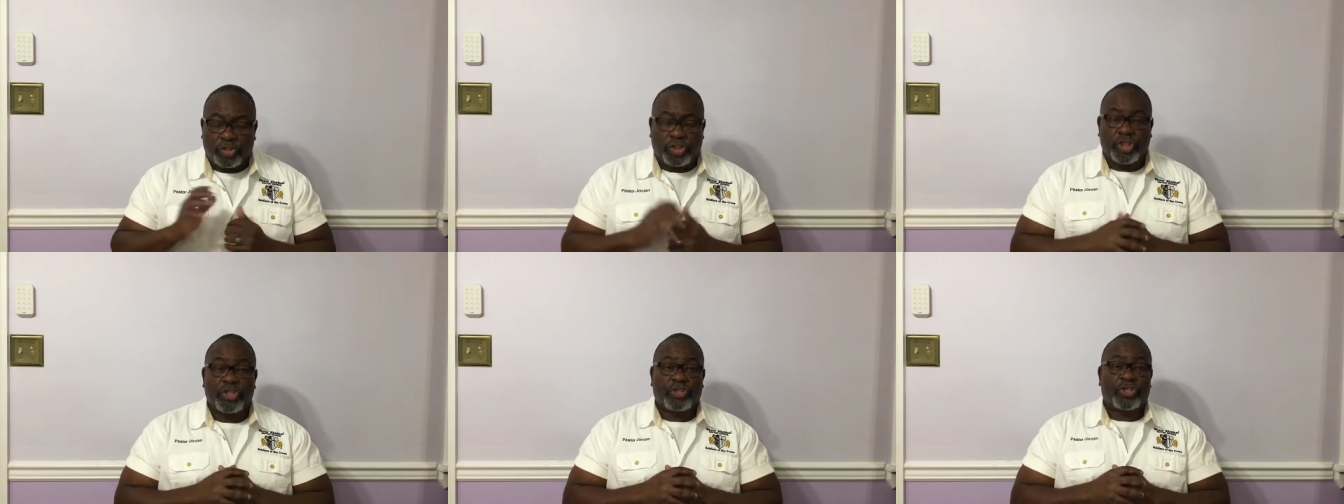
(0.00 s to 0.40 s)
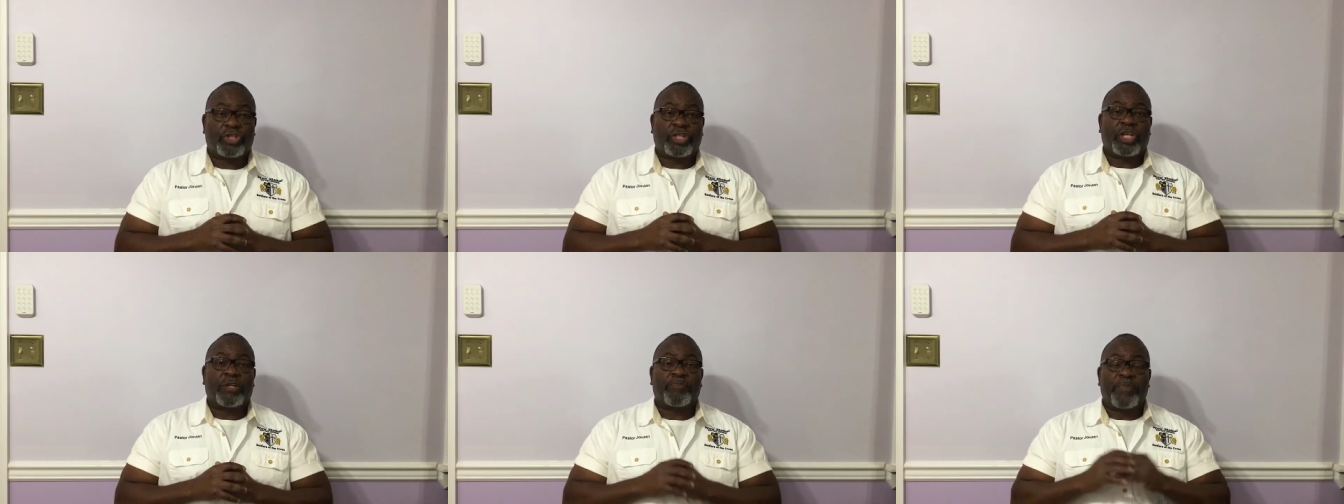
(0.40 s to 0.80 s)
Jesus
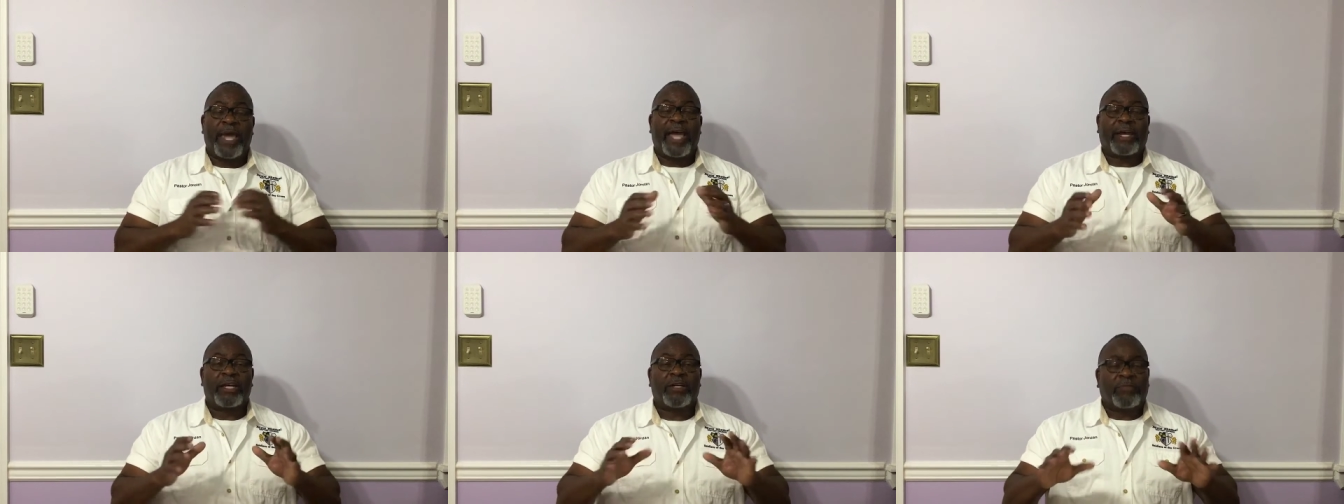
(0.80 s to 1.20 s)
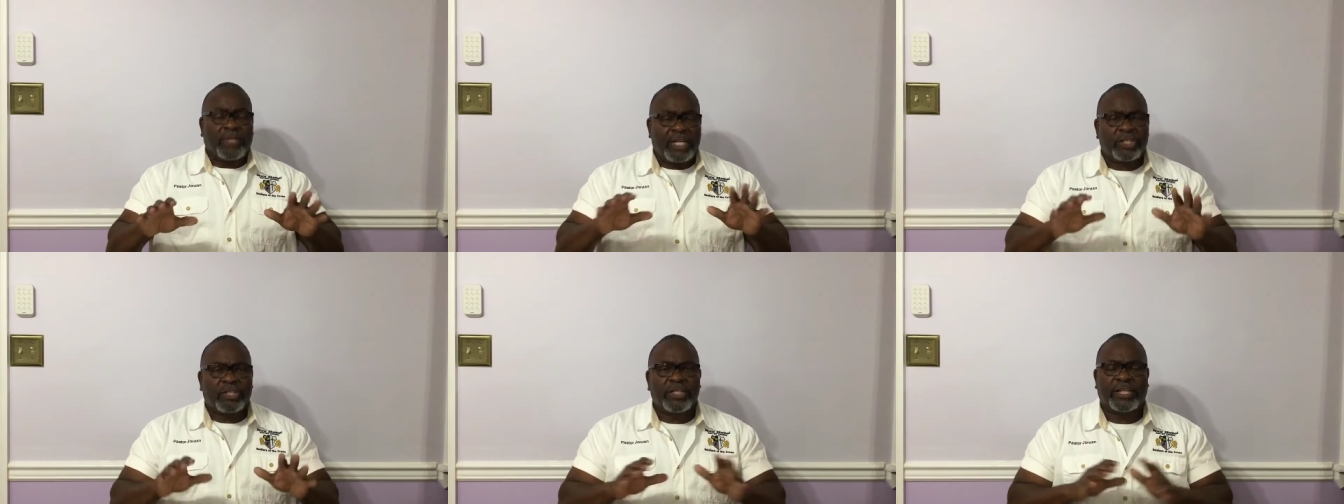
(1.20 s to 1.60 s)
said, back up.
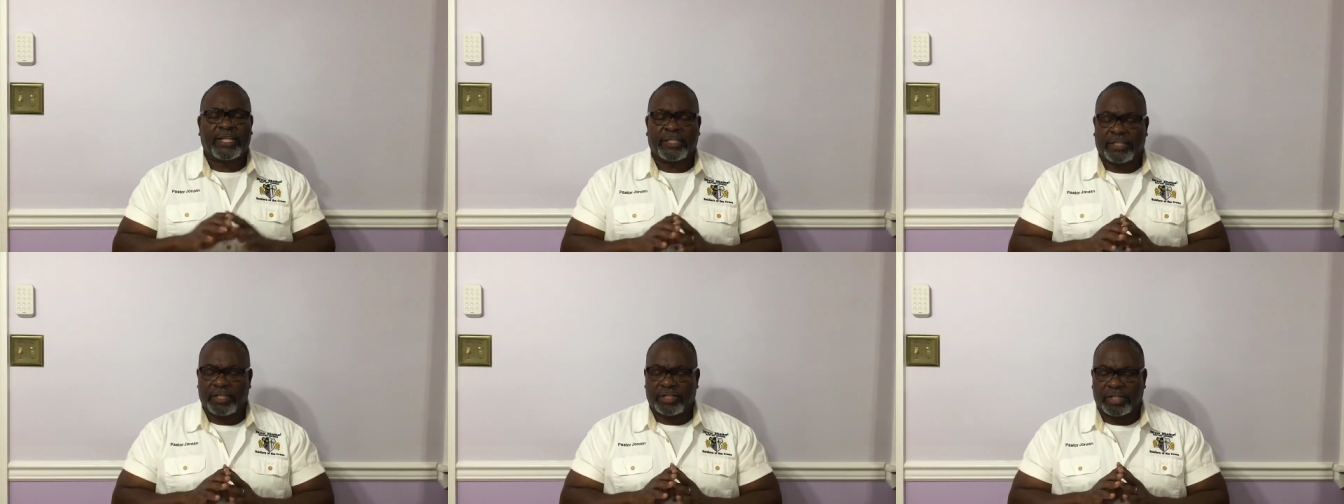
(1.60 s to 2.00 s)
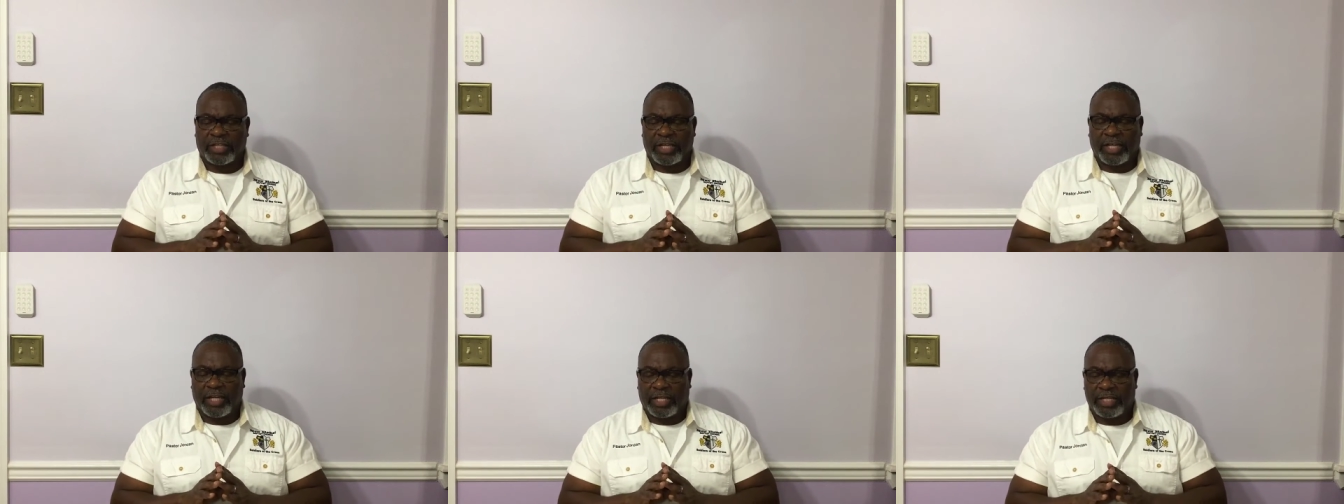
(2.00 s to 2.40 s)
Let's look at this
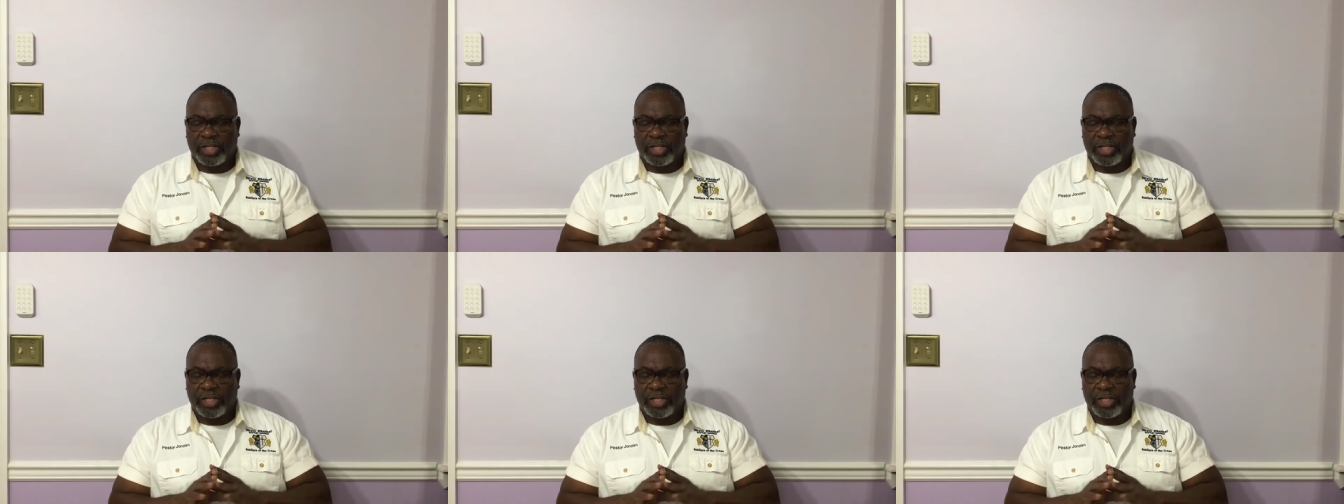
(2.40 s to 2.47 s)
again.